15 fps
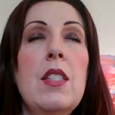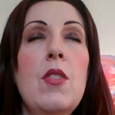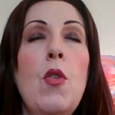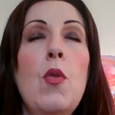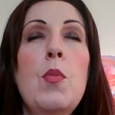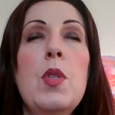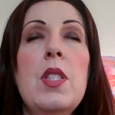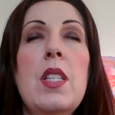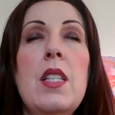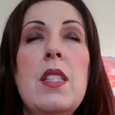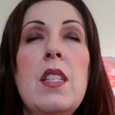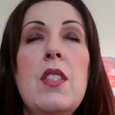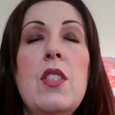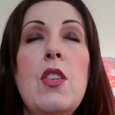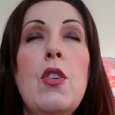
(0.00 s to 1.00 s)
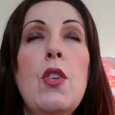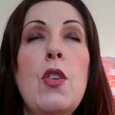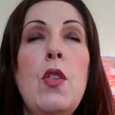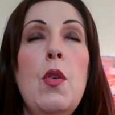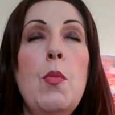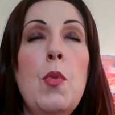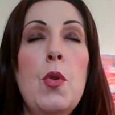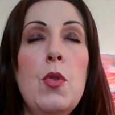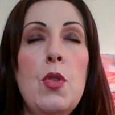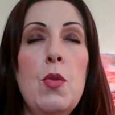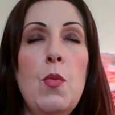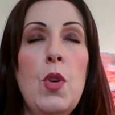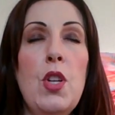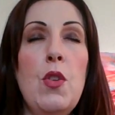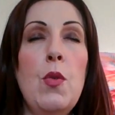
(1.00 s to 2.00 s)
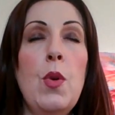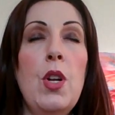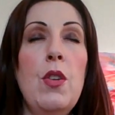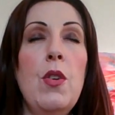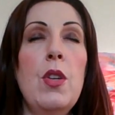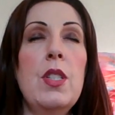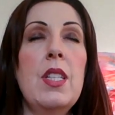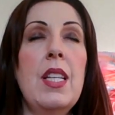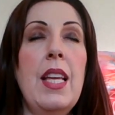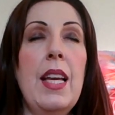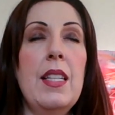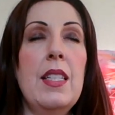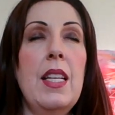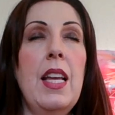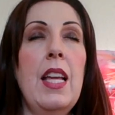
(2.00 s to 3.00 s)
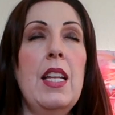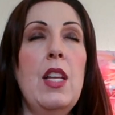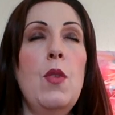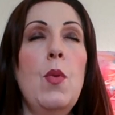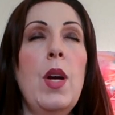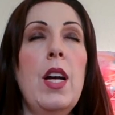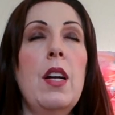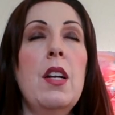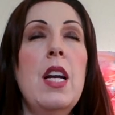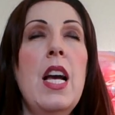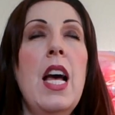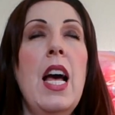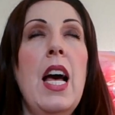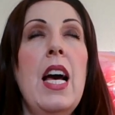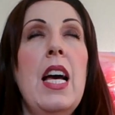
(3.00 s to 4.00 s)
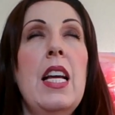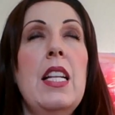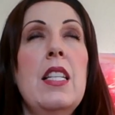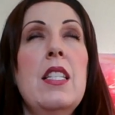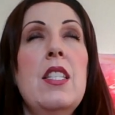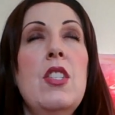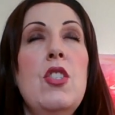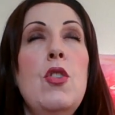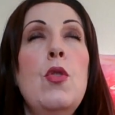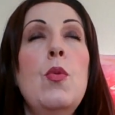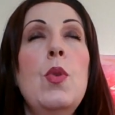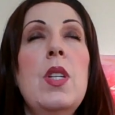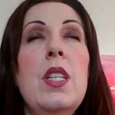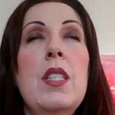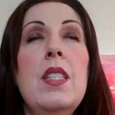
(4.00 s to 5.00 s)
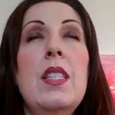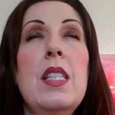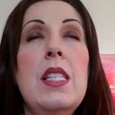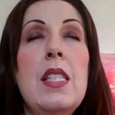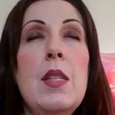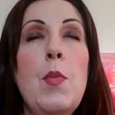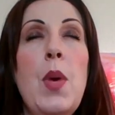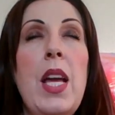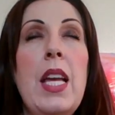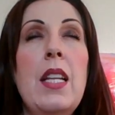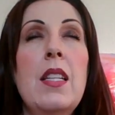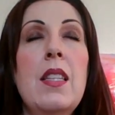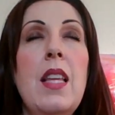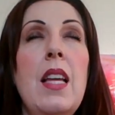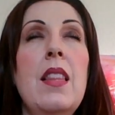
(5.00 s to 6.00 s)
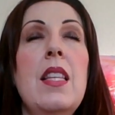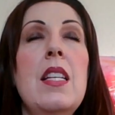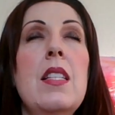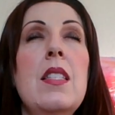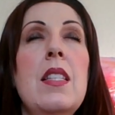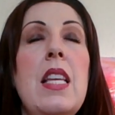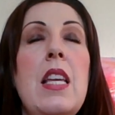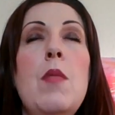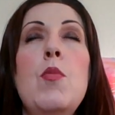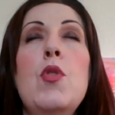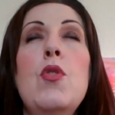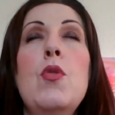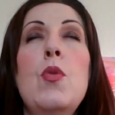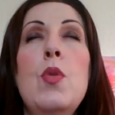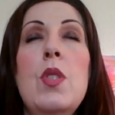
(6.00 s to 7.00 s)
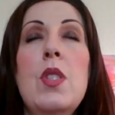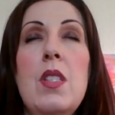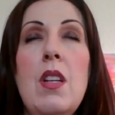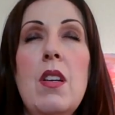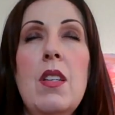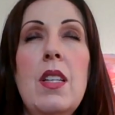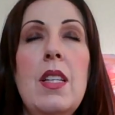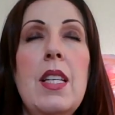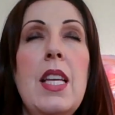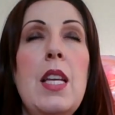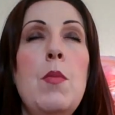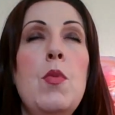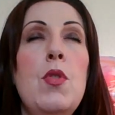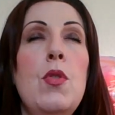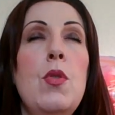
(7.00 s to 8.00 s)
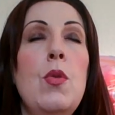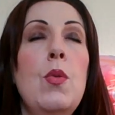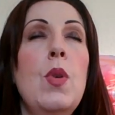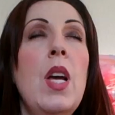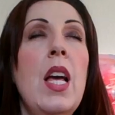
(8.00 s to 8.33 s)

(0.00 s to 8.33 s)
almost as a circular motion where you are not getting anywhere. And you would anticipate that this keeps you stuck and keeps you